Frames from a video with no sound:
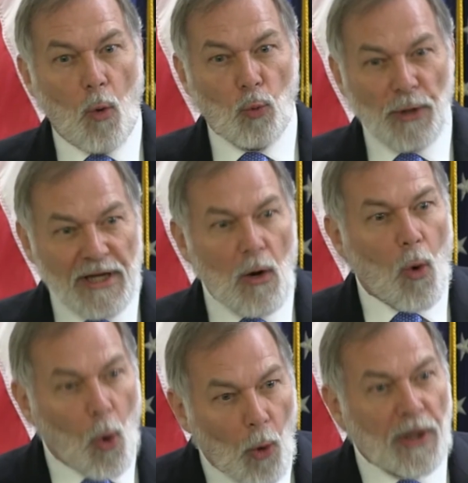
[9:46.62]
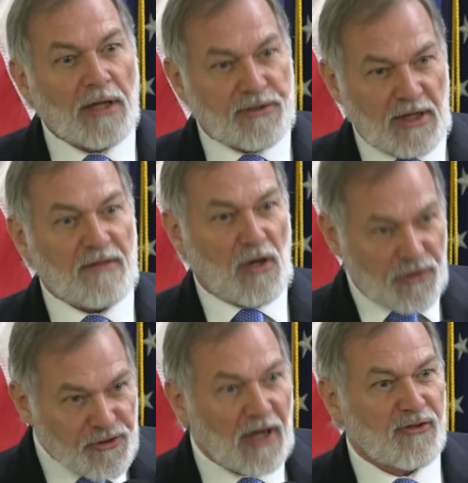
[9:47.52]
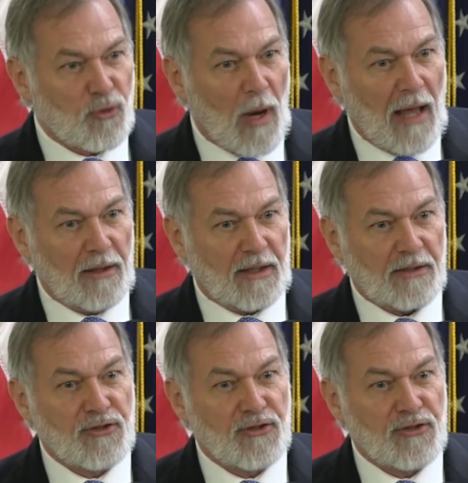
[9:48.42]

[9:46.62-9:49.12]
reorienting their sexuality